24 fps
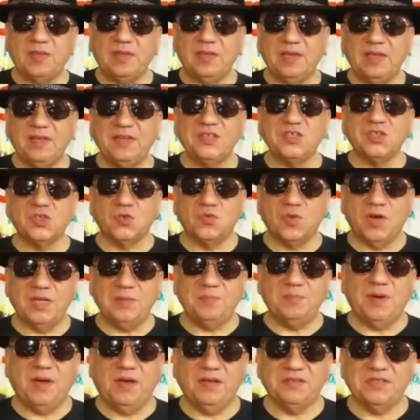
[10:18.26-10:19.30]
It is
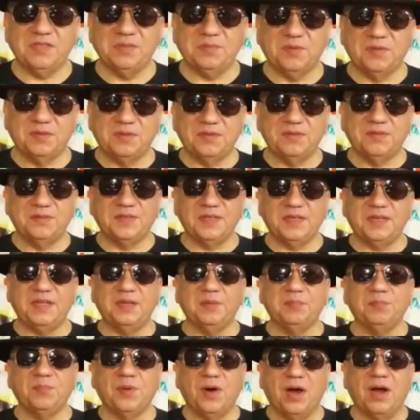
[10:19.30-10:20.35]
quite possible that
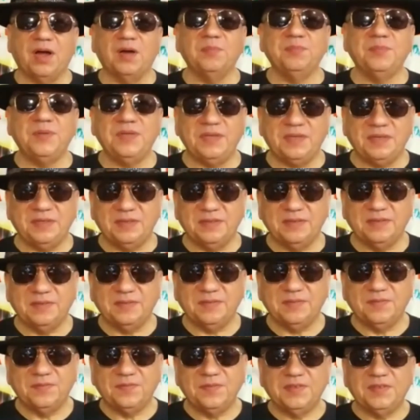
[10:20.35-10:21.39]
in bar B,
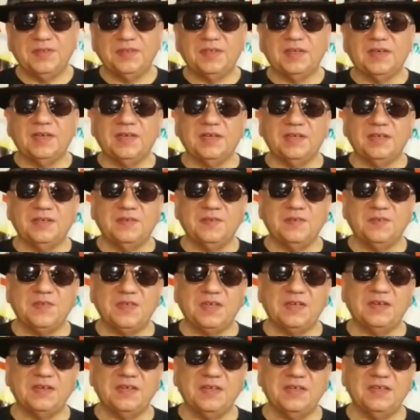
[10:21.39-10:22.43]

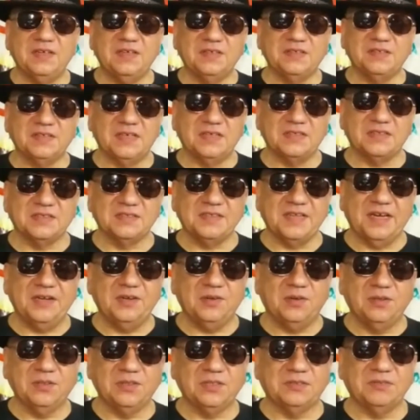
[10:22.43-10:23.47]
there is a slight
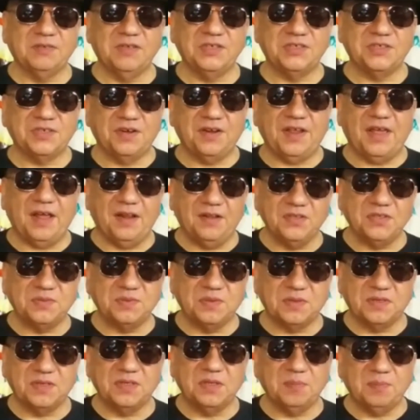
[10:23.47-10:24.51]
alteration
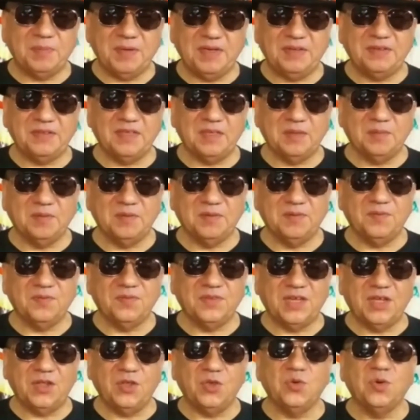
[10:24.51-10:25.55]
elsewhere in the pay table
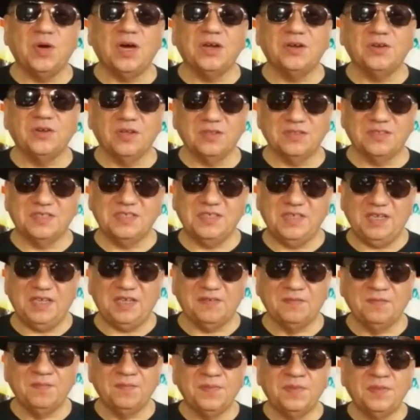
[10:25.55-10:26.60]
that you are not
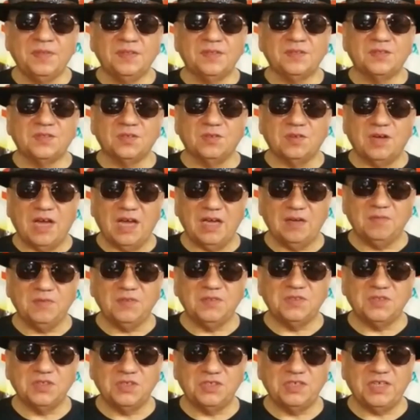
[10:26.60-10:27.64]
seeing. So I
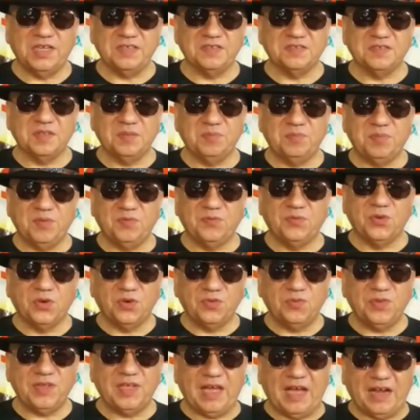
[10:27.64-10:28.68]
would suggest that before
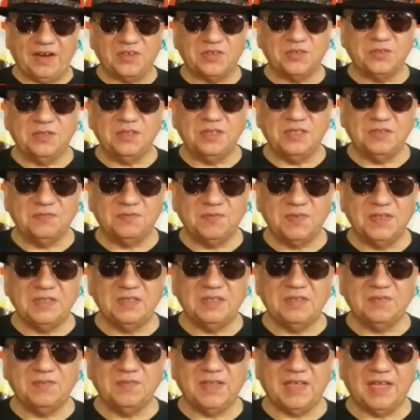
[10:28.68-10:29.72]
we actually
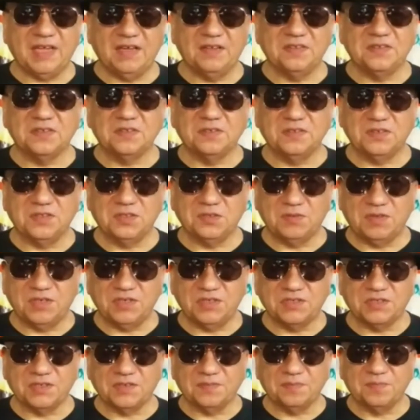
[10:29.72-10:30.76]
definitively answer this
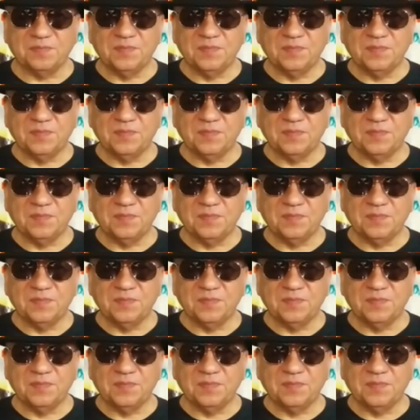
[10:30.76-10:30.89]
question,